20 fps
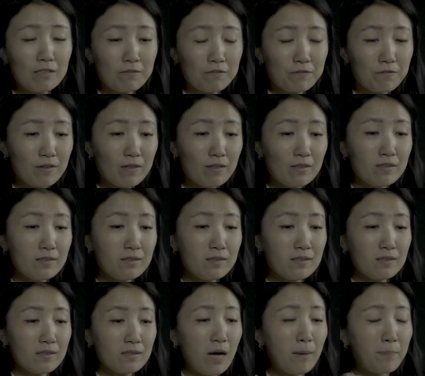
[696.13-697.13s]

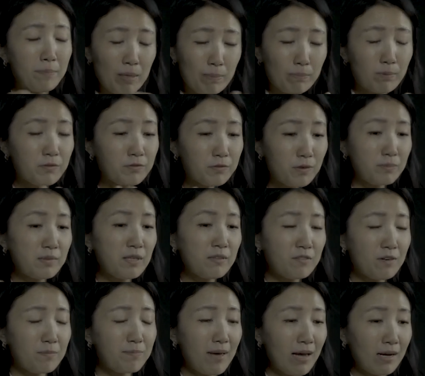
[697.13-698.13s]
different uh, people from
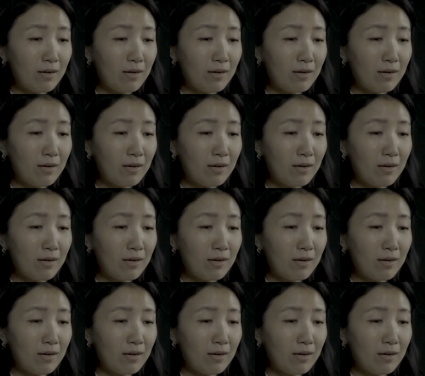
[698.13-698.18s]
different